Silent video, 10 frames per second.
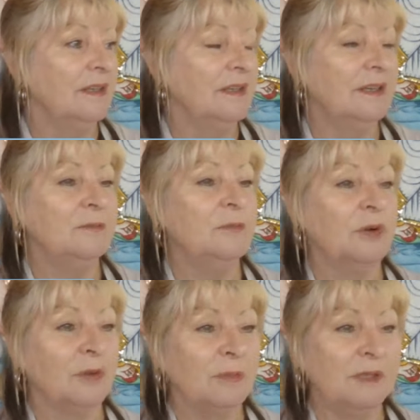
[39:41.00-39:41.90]
in what
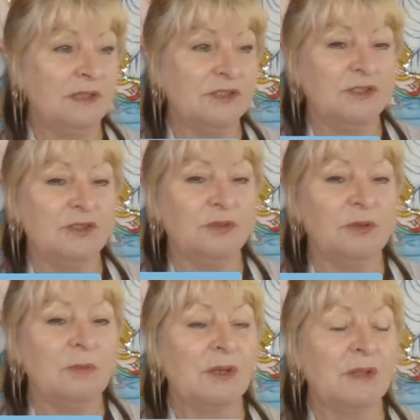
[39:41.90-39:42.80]
I'm here to do
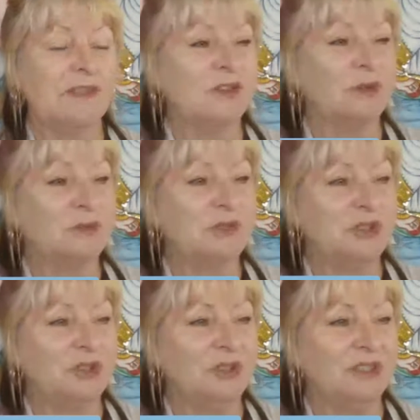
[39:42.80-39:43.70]
on my soul's
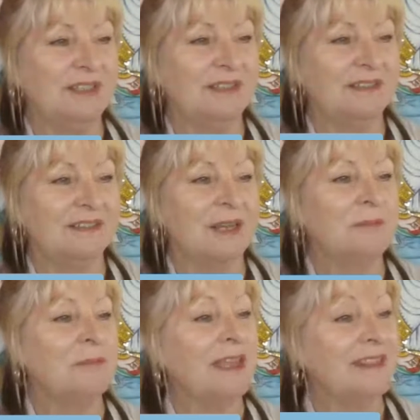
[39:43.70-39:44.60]
journey. And
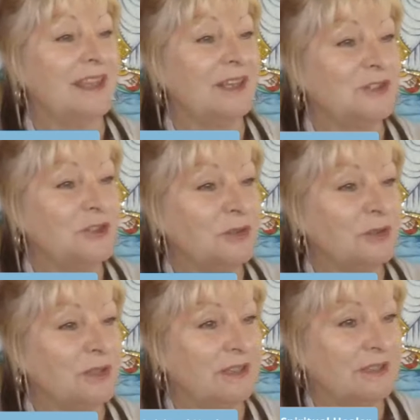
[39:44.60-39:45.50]
may they too
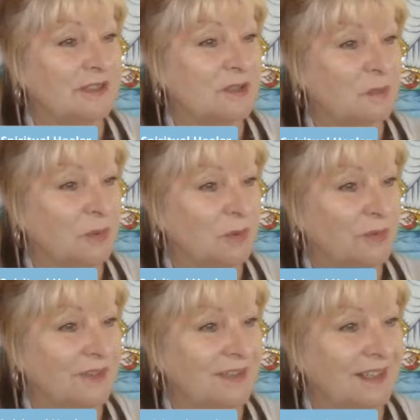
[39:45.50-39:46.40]
get the support
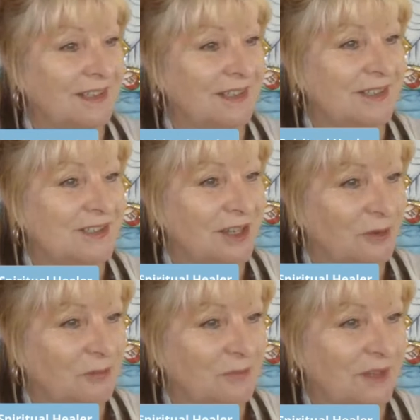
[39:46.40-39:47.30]
that they need to
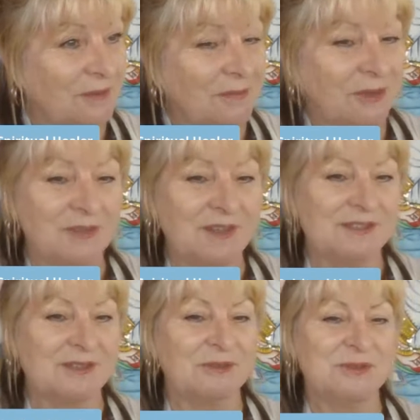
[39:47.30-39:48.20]
help them on their
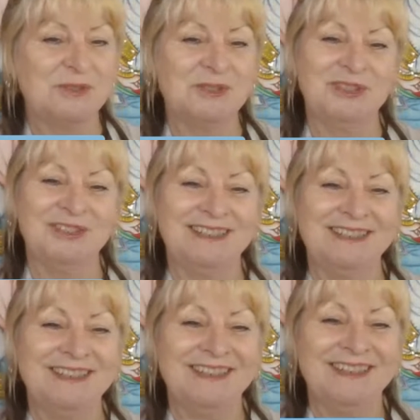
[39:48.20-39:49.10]
soul's journey.
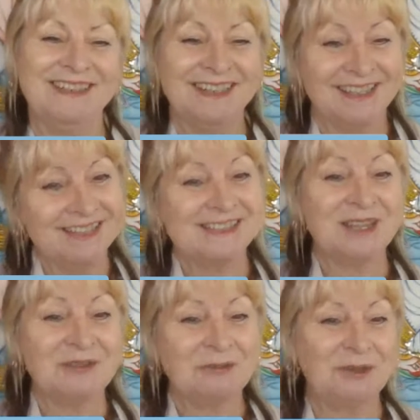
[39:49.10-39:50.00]
And that's
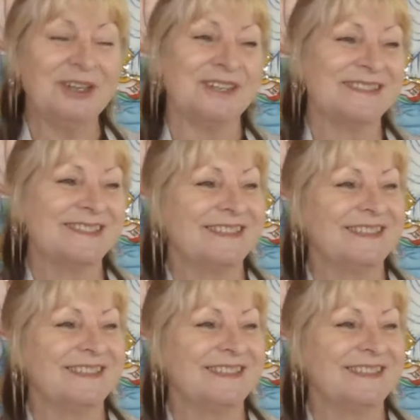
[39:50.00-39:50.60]
how it works.